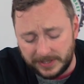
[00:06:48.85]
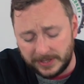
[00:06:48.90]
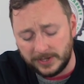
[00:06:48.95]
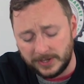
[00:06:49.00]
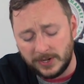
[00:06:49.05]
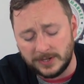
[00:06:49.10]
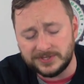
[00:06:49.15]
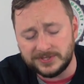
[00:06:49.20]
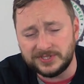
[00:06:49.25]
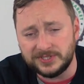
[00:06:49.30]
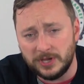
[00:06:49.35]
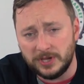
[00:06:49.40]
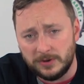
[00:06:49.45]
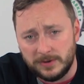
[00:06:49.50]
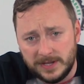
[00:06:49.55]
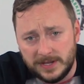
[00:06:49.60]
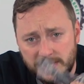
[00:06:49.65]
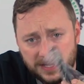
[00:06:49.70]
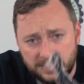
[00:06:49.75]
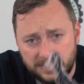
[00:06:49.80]
And also,
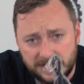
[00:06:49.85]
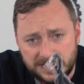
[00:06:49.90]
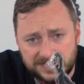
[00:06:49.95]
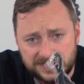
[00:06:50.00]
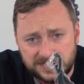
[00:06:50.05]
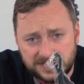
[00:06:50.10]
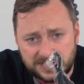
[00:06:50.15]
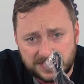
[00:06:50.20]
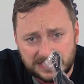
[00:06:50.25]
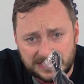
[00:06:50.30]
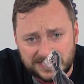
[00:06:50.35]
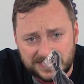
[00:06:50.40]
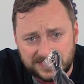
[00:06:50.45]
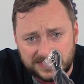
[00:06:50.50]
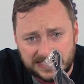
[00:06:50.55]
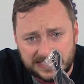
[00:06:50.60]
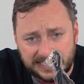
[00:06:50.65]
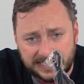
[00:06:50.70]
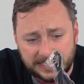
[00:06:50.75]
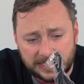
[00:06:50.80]
this is going to
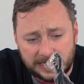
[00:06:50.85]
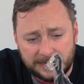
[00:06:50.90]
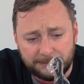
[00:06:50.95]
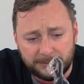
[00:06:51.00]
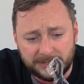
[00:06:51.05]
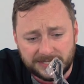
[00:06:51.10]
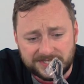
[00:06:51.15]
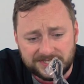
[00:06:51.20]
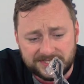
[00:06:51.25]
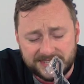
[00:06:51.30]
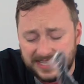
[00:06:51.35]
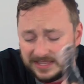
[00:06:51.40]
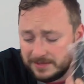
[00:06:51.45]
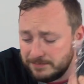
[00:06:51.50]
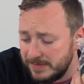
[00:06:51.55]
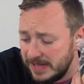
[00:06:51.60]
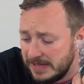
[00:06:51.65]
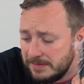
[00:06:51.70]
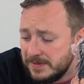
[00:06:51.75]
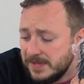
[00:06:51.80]
sync it up. Let's say that
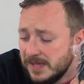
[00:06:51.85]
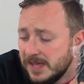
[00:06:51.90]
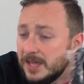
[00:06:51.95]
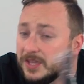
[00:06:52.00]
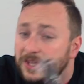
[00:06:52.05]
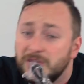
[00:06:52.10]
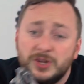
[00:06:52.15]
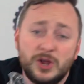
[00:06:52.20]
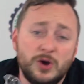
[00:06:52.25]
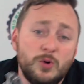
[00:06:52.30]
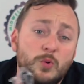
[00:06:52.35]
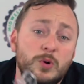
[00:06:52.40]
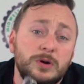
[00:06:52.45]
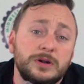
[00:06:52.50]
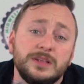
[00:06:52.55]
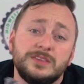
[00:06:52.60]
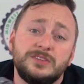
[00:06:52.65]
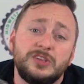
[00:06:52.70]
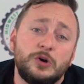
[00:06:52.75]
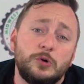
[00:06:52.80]
maybe you don't
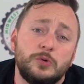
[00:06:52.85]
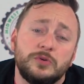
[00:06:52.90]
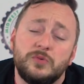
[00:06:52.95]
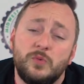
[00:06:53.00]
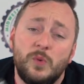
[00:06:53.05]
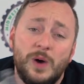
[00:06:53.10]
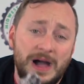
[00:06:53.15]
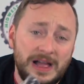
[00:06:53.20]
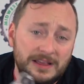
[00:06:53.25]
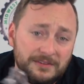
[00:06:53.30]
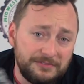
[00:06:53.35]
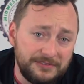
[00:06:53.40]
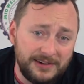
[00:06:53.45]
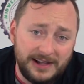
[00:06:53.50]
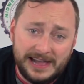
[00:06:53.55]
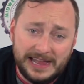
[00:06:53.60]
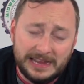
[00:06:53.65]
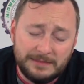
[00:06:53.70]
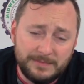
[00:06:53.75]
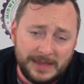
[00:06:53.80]
want to deal with
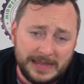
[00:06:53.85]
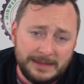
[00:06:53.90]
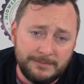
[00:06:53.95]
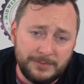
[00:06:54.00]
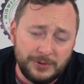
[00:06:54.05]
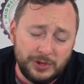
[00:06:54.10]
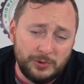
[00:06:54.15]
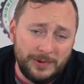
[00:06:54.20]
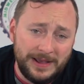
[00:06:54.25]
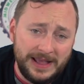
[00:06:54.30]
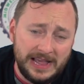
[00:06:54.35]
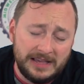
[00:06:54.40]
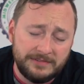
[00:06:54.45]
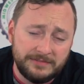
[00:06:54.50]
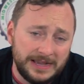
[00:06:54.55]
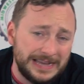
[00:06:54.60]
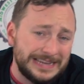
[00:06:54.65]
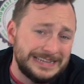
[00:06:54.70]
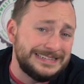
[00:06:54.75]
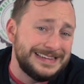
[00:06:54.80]
Wi-Fi. Maybe you have
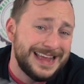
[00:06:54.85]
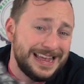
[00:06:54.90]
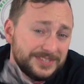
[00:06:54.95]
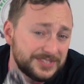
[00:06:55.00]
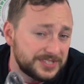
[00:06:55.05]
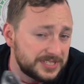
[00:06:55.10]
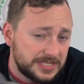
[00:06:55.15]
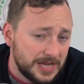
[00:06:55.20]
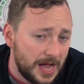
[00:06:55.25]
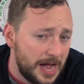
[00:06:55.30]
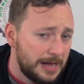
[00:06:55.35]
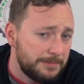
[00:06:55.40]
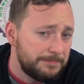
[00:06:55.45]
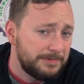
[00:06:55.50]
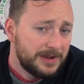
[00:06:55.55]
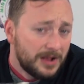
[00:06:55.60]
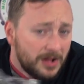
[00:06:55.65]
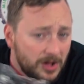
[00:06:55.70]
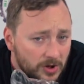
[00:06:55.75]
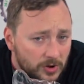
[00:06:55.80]
a desktop
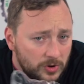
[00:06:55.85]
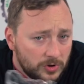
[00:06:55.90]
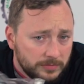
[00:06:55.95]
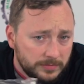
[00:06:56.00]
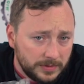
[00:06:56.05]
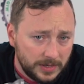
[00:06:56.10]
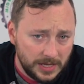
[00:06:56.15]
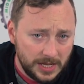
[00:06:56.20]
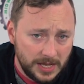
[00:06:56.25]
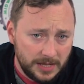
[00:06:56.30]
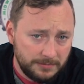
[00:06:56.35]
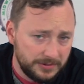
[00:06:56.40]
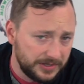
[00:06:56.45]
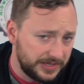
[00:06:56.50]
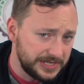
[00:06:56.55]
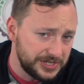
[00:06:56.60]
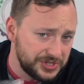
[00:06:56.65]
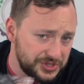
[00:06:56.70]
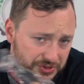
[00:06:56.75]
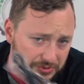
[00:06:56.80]
at home
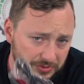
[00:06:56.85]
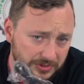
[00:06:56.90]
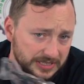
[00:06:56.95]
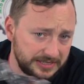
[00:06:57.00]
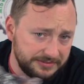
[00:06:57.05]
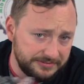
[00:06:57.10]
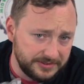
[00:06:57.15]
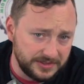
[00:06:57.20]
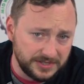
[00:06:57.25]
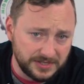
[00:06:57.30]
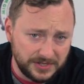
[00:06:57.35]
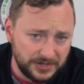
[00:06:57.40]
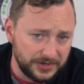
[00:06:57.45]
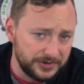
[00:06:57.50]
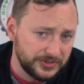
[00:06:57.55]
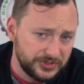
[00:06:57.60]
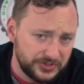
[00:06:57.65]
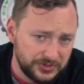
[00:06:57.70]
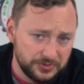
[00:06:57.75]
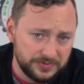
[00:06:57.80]
because you live in the
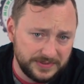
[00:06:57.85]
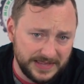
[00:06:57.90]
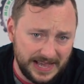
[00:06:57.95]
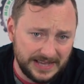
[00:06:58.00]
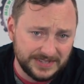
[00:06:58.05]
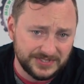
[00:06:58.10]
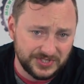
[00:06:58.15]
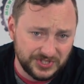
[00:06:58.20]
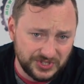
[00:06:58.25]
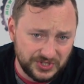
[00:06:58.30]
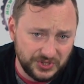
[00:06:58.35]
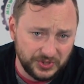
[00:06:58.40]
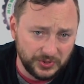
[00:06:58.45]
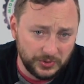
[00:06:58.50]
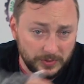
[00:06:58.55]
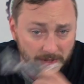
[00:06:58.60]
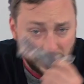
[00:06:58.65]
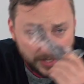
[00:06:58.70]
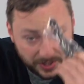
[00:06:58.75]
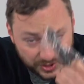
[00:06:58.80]
year 2002.